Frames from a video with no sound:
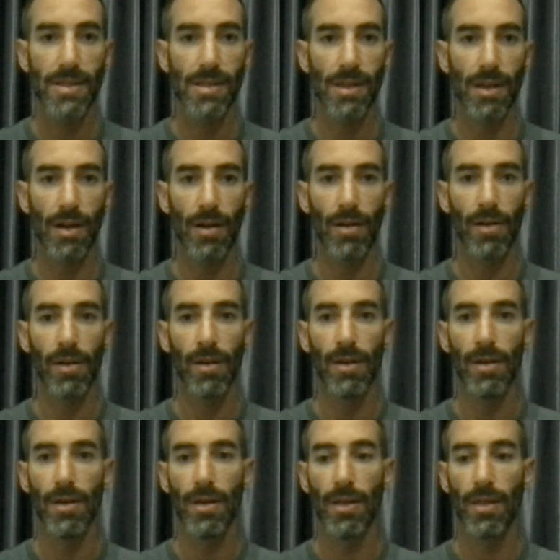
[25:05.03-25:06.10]
things that are
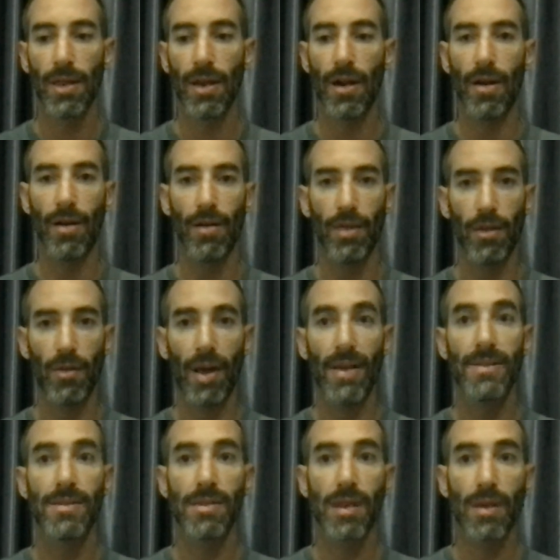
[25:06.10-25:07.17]
the
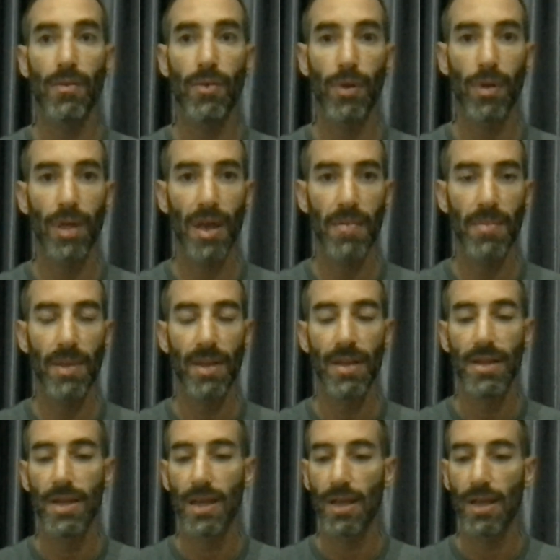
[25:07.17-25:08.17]
right thing for them,